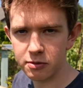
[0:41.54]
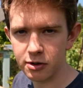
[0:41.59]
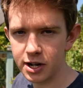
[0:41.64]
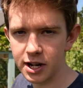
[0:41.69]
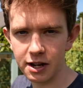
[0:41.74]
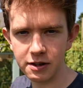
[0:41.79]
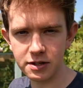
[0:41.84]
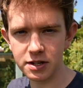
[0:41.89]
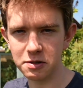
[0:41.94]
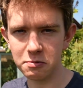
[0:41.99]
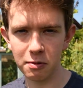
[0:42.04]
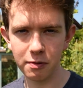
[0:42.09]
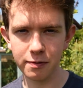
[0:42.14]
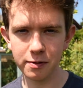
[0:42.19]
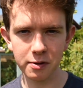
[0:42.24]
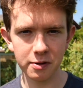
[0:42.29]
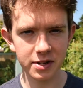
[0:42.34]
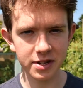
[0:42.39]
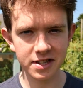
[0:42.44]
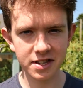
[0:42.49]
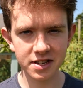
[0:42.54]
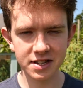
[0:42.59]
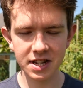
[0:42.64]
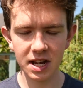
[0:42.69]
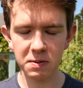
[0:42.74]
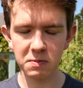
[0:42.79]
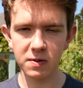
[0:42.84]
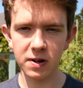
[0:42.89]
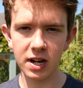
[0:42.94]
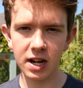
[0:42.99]
greenhouse as before. It's the
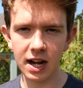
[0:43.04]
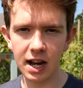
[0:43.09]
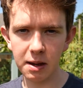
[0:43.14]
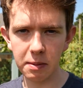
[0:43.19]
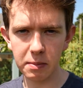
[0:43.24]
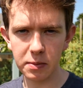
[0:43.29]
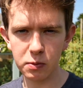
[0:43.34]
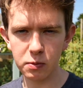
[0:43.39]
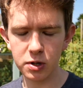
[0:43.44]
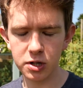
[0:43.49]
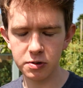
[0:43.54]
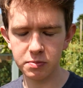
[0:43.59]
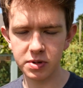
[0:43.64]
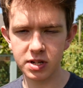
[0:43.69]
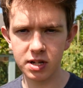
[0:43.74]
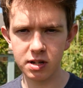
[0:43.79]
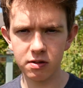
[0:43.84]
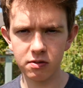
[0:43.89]
same reclaimed wood